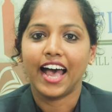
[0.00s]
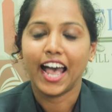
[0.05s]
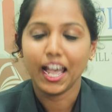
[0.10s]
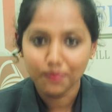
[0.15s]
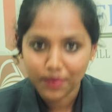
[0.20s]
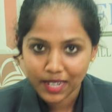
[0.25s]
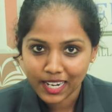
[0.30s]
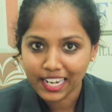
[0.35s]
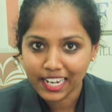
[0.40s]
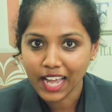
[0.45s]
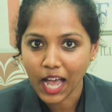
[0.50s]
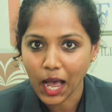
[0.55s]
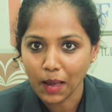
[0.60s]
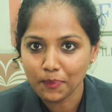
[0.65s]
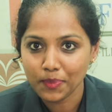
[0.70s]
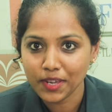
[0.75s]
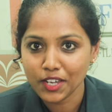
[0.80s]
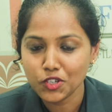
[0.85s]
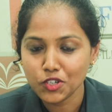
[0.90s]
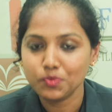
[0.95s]
I'm really
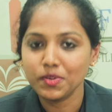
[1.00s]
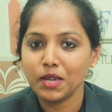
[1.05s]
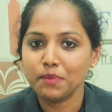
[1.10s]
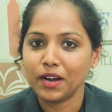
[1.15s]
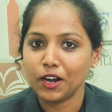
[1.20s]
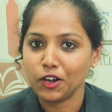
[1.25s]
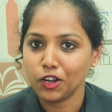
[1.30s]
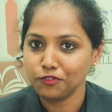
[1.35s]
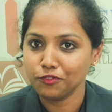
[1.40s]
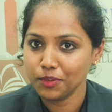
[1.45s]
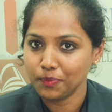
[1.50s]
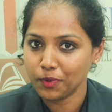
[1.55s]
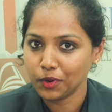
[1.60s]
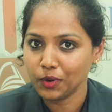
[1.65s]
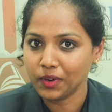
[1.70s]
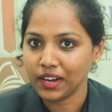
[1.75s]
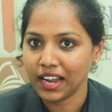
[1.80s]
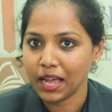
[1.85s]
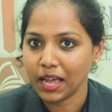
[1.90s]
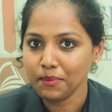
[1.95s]
happy to be a part of the
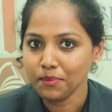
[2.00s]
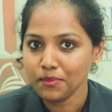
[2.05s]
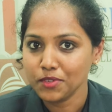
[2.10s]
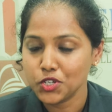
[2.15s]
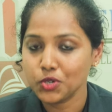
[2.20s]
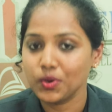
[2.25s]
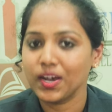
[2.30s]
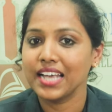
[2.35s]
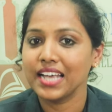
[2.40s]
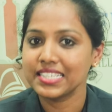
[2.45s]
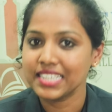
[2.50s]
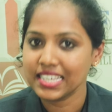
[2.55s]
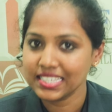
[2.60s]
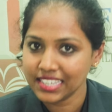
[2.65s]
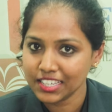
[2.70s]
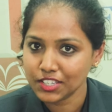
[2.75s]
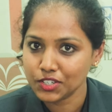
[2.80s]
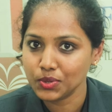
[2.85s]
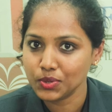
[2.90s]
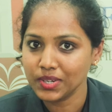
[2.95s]
program, to
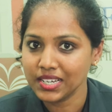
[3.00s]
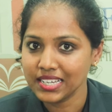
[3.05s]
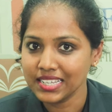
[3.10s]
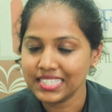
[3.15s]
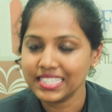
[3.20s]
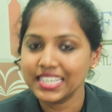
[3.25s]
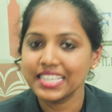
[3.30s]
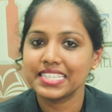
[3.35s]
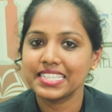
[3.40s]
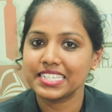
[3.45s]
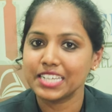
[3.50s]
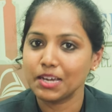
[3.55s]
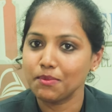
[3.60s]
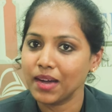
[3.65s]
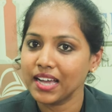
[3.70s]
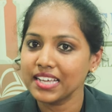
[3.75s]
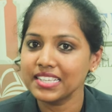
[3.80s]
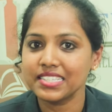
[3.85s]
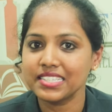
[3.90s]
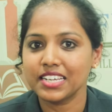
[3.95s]
assess the students
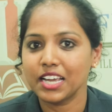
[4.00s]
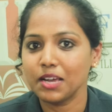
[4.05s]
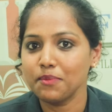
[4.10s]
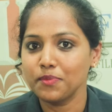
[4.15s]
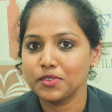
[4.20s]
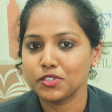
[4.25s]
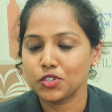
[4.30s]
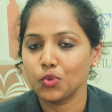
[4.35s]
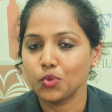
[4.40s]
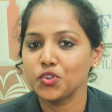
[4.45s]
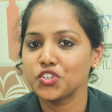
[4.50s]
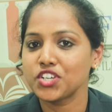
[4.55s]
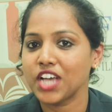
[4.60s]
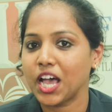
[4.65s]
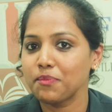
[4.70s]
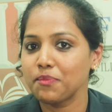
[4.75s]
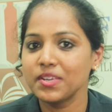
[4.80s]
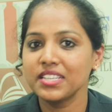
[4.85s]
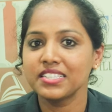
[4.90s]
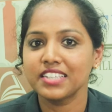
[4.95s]
step by step, so which
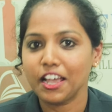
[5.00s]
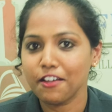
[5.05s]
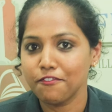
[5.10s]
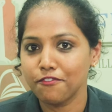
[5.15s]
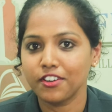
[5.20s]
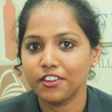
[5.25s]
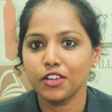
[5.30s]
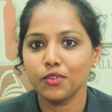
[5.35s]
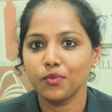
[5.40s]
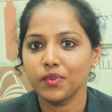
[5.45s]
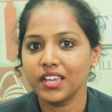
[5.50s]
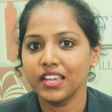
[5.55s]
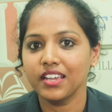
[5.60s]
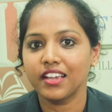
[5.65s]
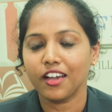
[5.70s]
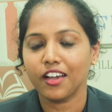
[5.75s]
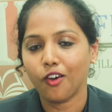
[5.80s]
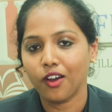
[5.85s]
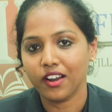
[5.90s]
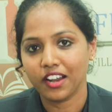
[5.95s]
happens every
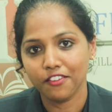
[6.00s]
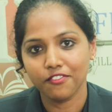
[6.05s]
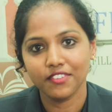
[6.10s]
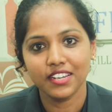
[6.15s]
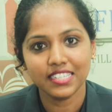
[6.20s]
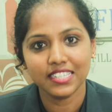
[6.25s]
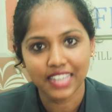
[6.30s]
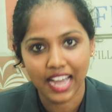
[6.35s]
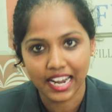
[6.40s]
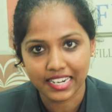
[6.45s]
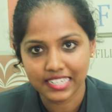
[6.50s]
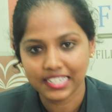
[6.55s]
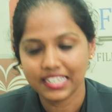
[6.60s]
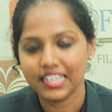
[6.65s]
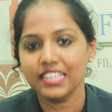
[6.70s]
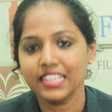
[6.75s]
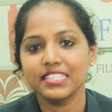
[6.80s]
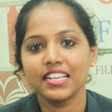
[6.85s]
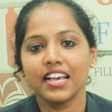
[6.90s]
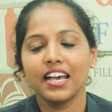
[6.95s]
week on every
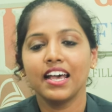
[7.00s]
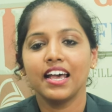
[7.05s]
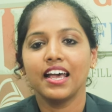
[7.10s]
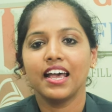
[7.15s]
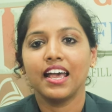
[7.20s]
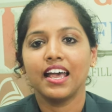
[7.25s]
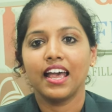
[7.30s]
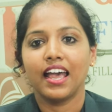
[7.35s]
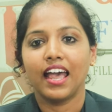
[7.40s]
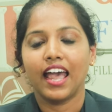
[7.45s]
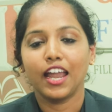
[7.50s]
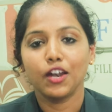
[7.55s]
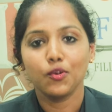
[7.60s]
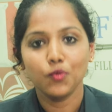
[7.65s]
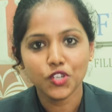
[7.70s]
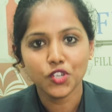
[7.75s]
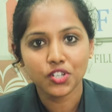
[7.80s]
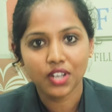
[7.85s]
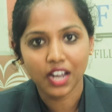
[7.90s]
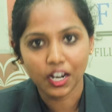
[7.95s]
Saturdays,
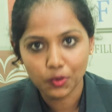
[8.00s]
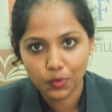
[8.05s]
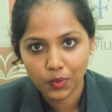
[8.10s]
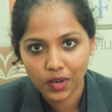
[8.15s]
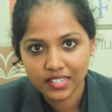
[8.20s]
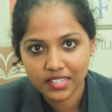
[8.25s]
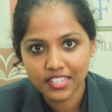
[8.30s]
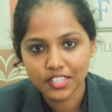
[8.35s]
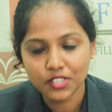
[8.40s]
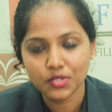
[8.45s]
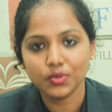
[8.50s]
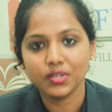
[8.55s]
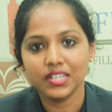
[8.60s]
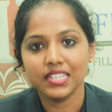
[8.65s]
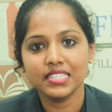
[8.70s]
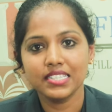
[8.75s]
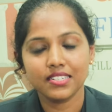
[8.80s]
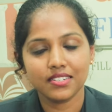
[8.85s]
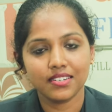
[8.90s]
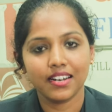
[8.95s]
and which convert the
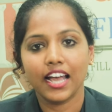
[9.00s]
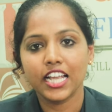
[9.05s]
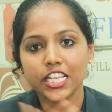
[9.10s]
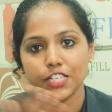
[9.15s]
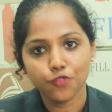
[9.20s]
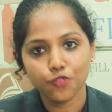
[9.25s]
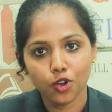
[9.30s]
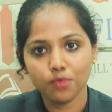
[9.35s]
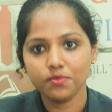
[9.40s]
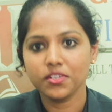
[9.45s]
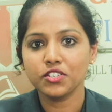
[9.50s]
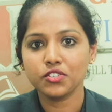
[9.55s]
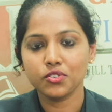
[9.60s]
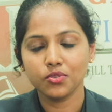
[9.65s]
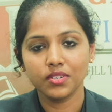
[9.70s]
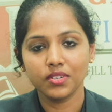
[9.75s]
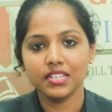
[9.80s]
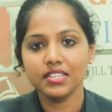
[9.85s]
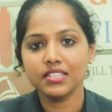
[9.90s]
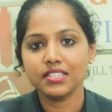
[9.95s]
students, transform the
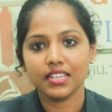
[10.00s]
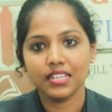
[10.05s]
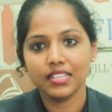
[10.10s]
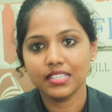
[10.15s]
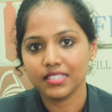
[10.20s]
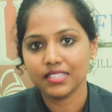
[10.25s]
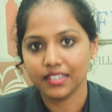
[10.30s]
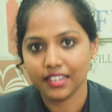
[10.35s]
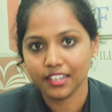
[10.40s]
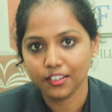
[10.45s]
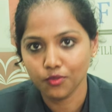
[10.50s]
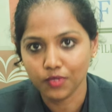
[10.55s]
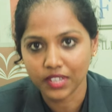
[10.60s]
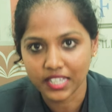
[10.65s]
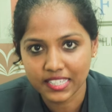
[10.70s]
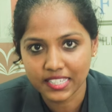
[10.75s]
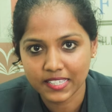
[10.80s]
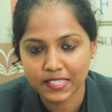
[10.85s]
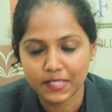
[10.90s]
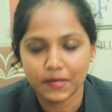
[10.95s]
students in certain
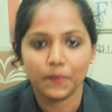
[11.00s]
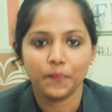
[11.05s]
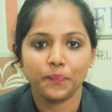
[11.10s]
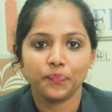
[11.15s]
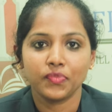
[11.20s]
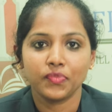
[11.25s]
weeks.